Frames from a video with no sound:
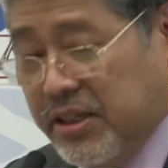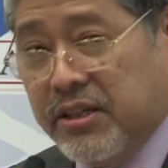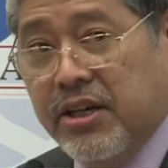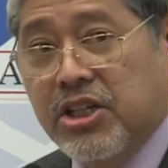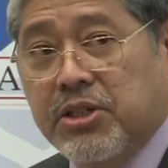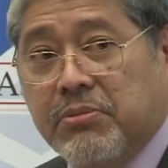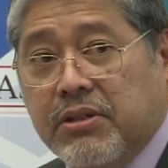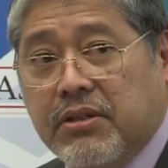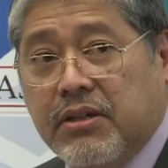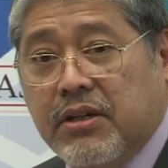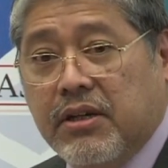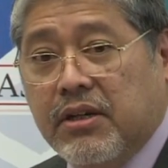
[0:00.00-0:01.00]
engagement
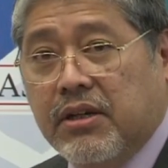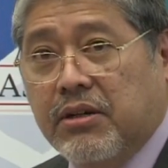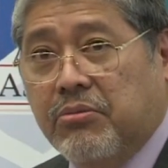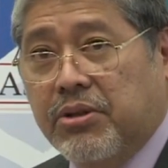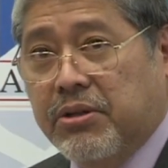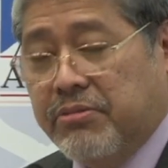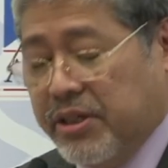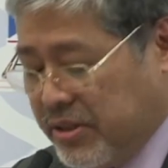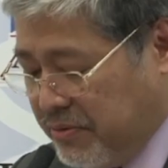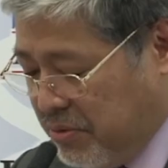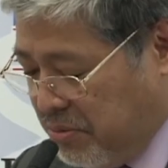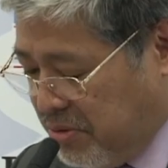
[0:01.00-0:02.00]
with the rest
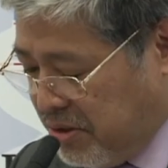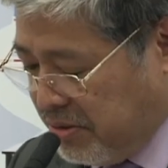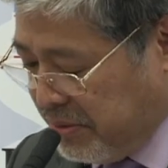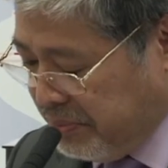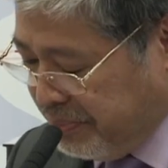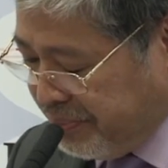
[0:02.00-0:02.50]
of the world.